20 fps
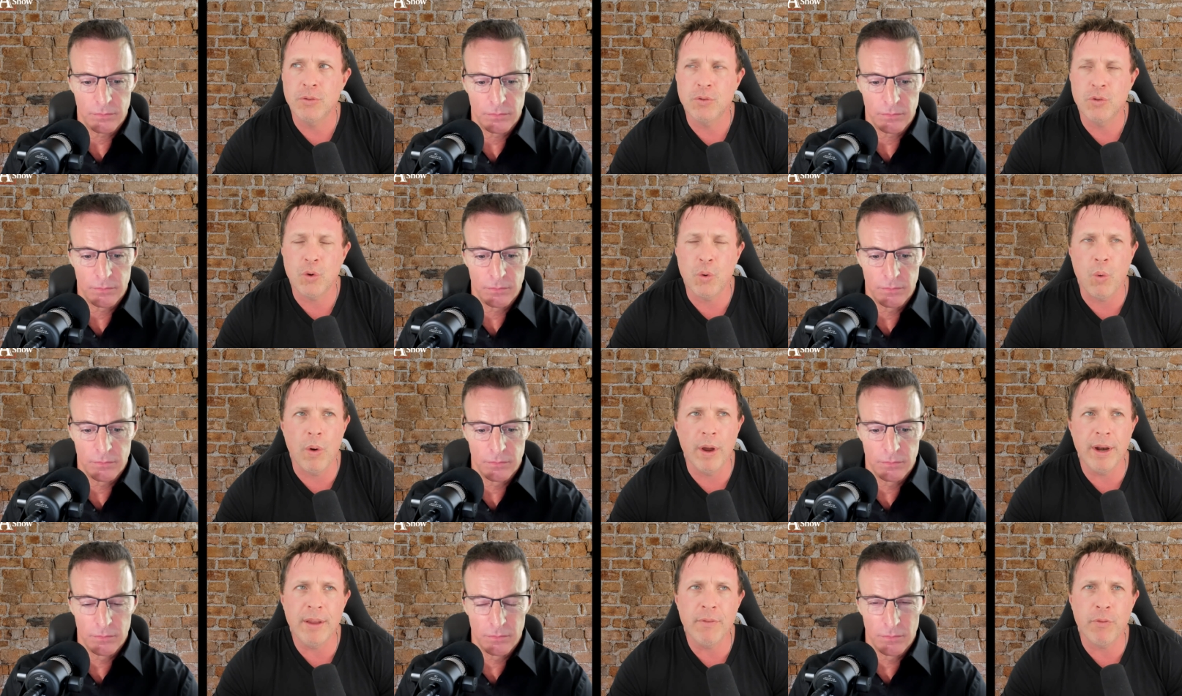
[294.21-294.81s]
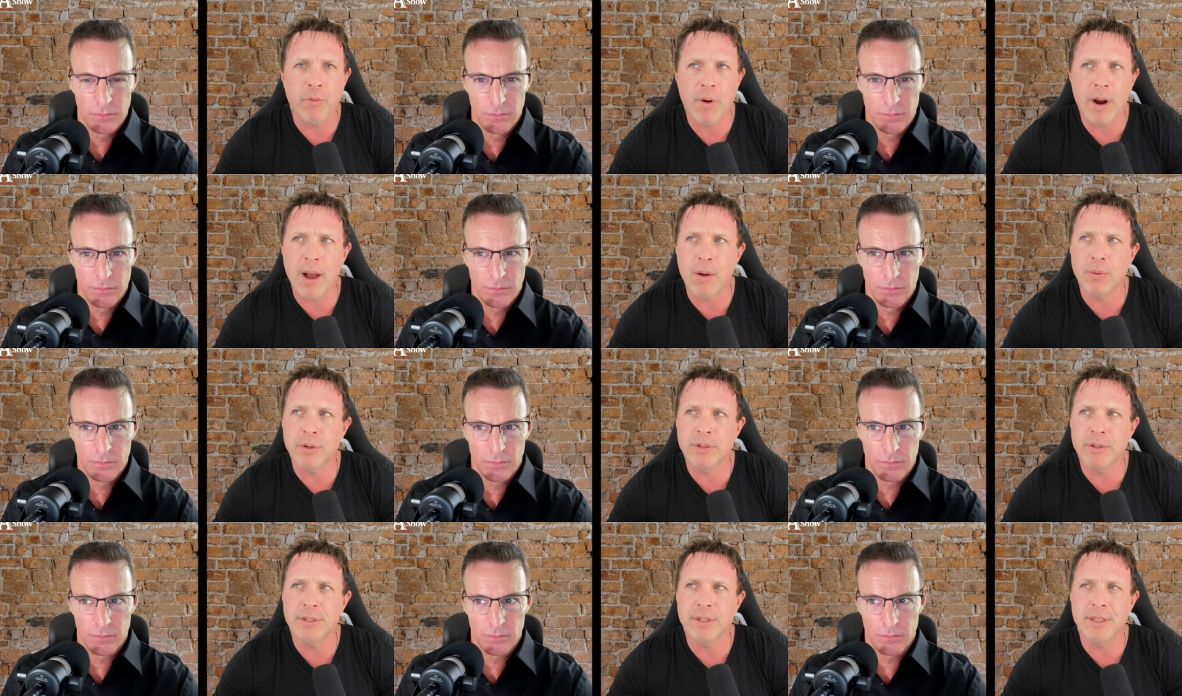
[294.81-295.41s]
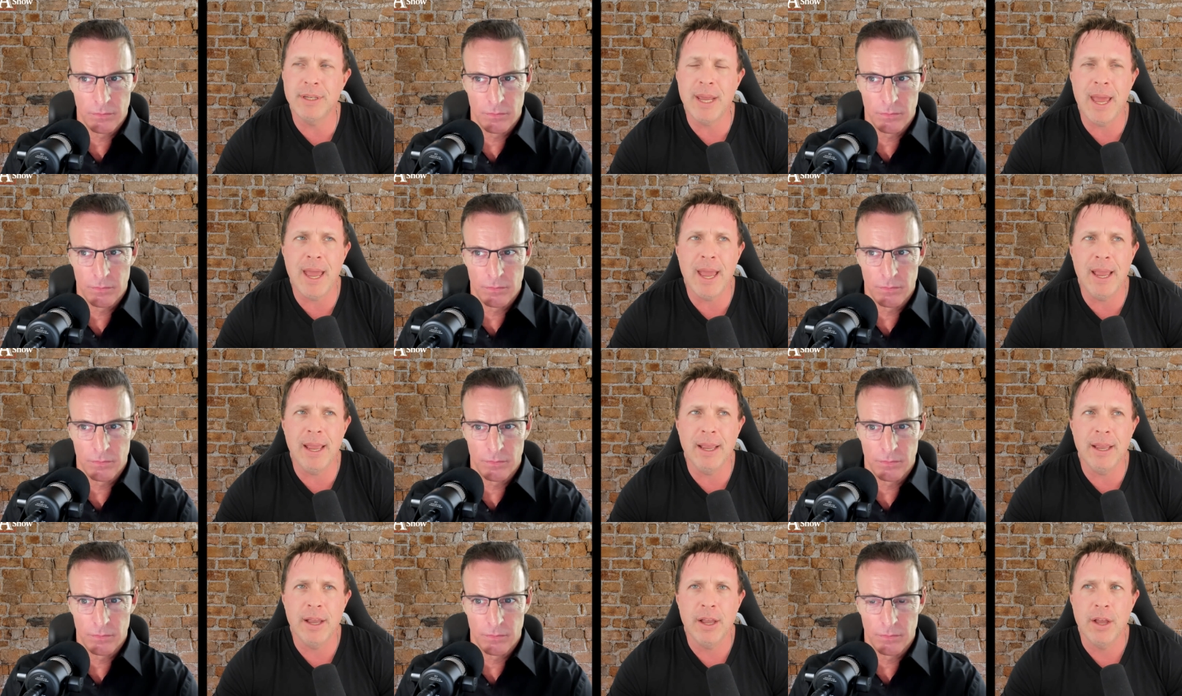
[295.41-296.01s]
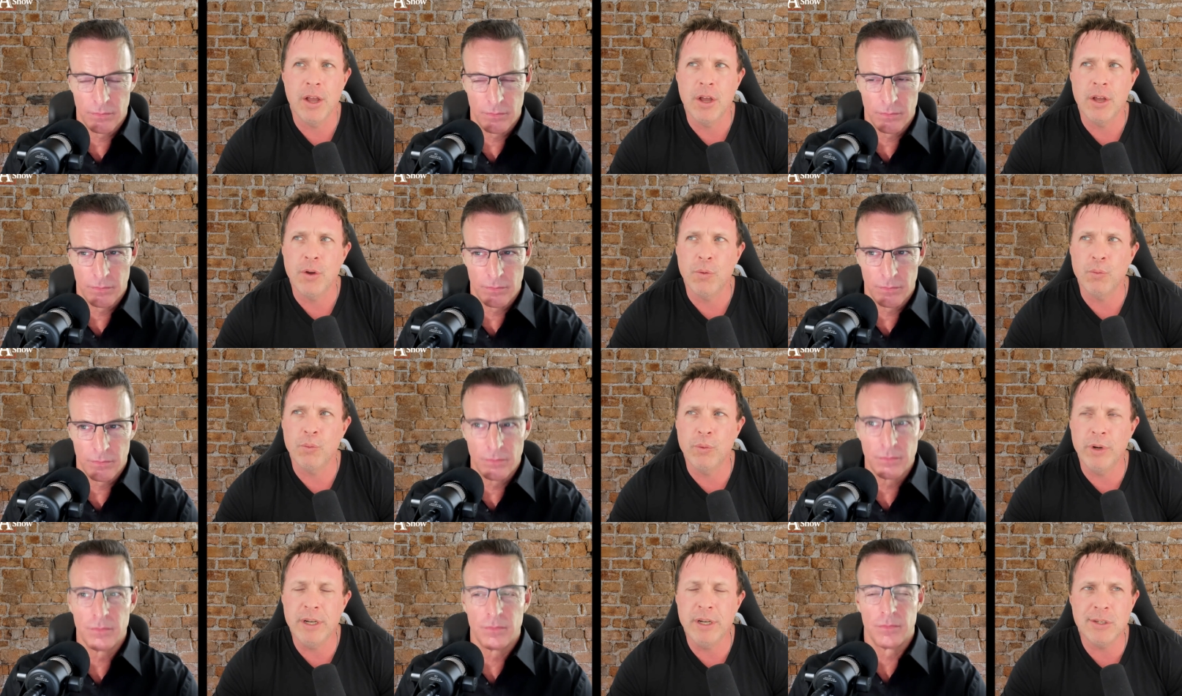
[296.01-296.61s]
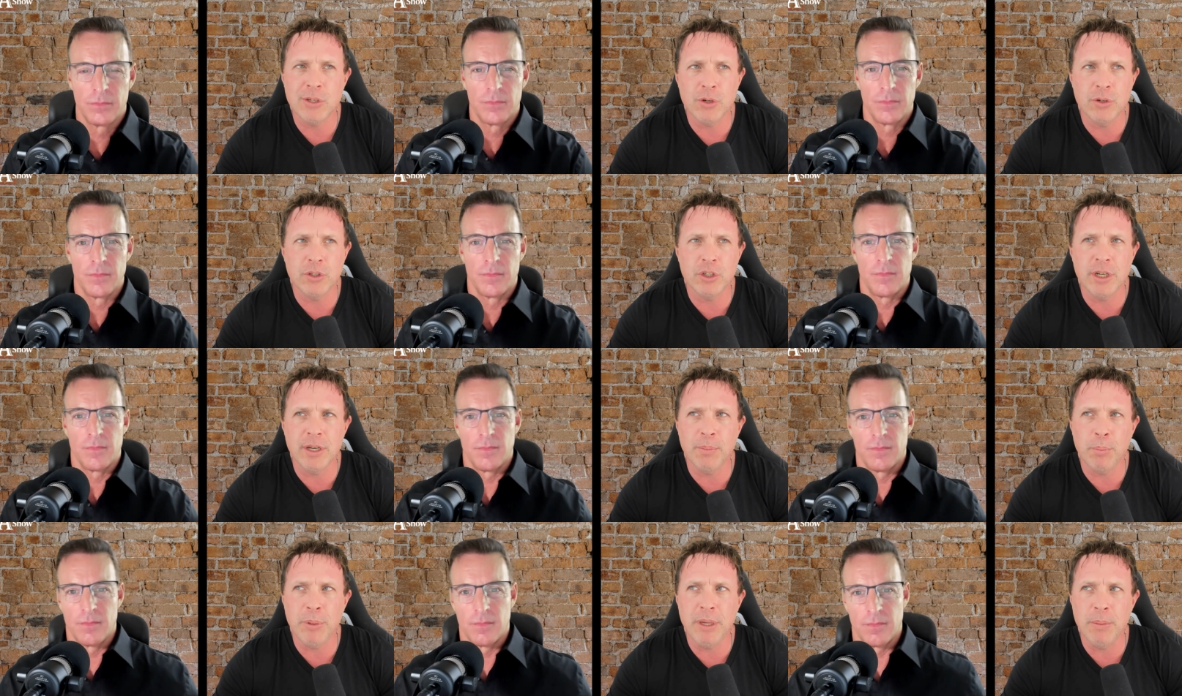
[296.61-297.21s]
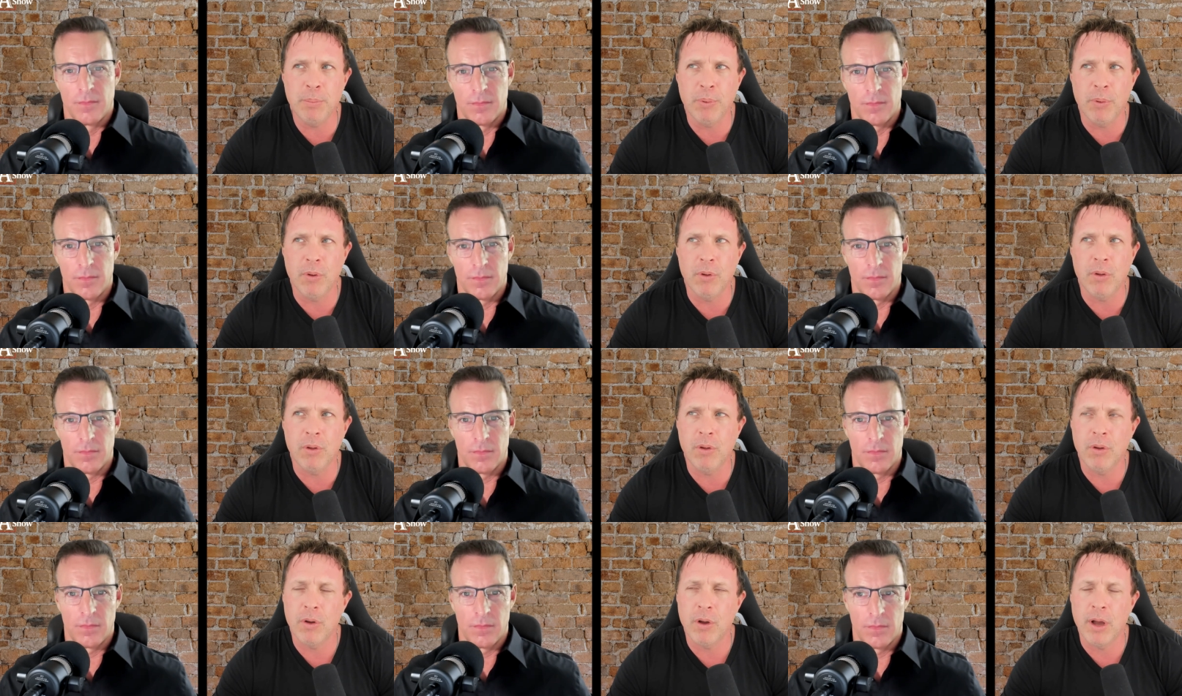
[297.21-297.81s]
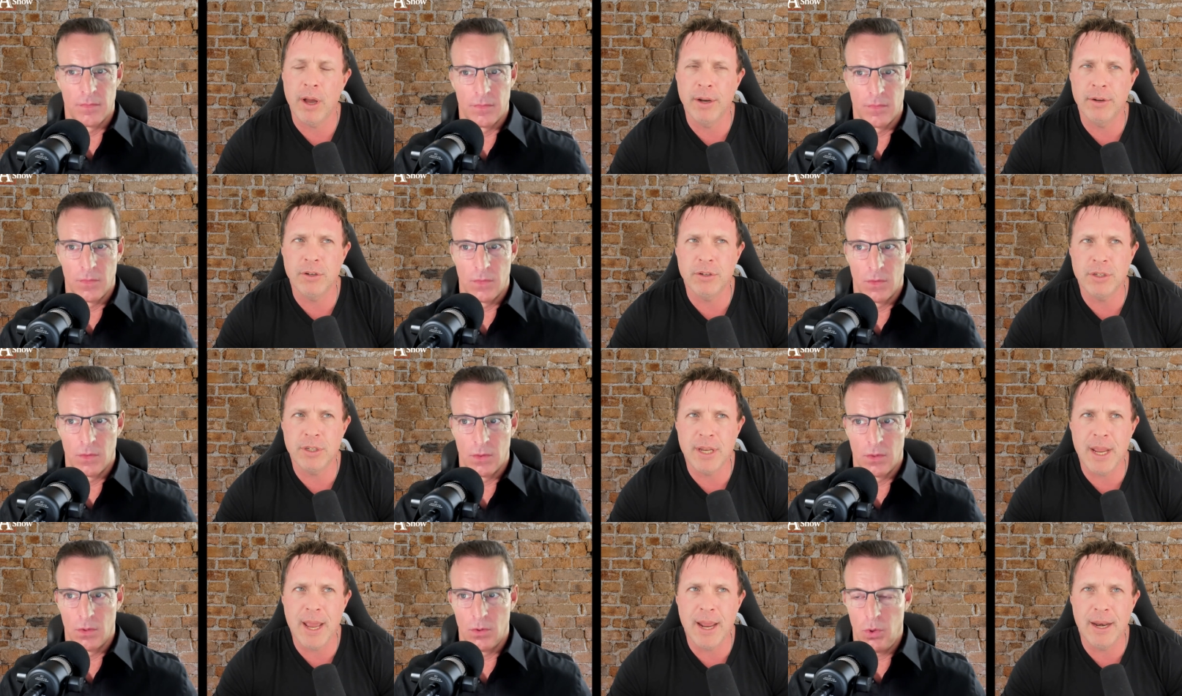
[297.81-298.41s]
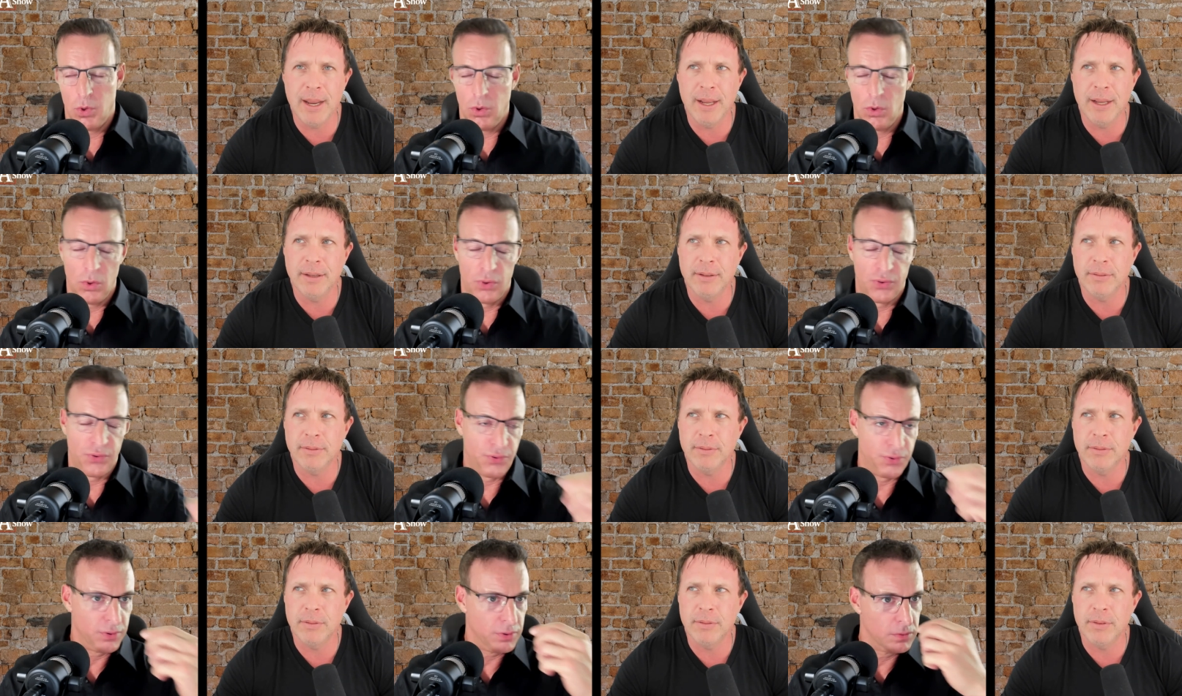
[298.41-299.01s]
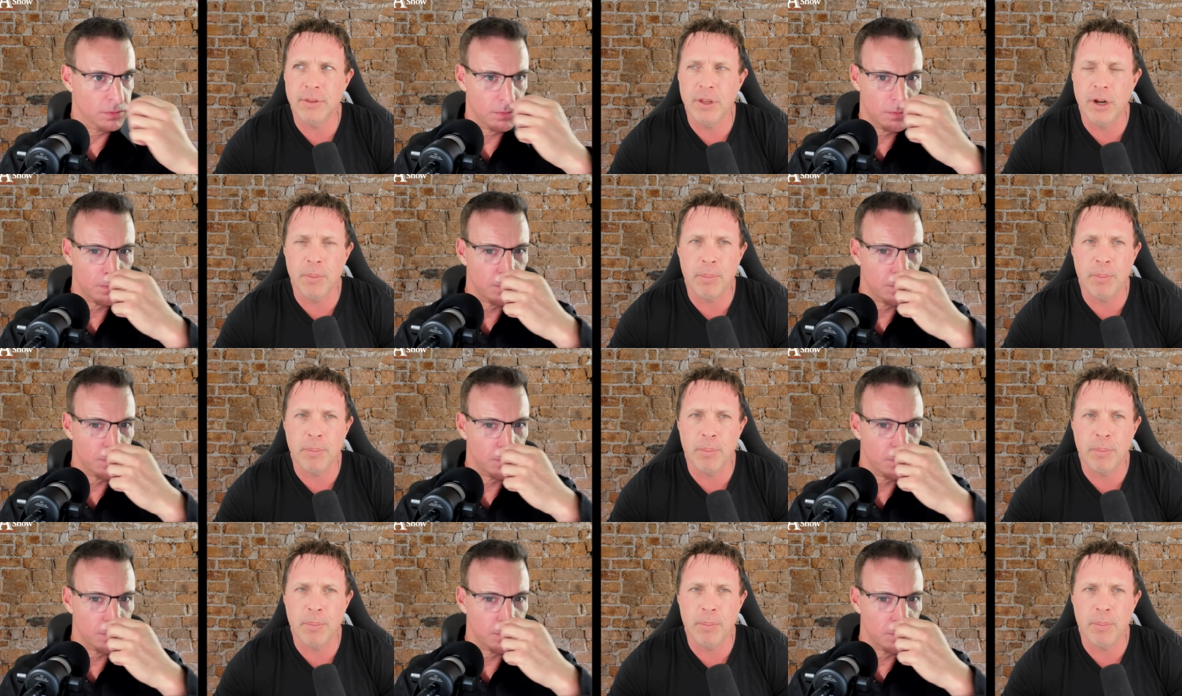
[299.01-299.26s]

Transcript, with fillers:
Speaker 1: 24 hours a day researching people, understanding Oof. their